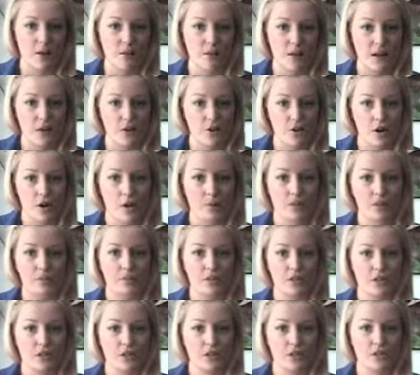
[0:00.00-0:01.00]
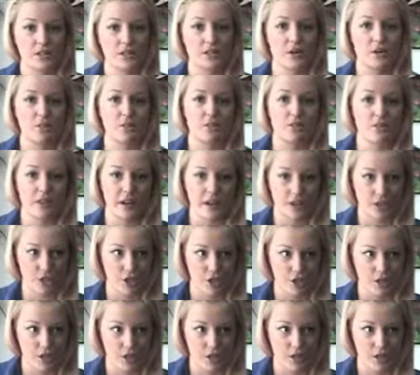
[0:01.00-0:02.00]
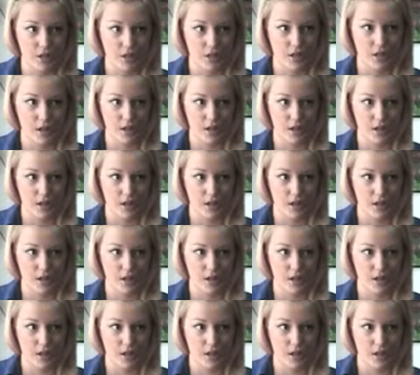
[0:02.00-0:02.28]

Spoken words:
one night, but because the operation,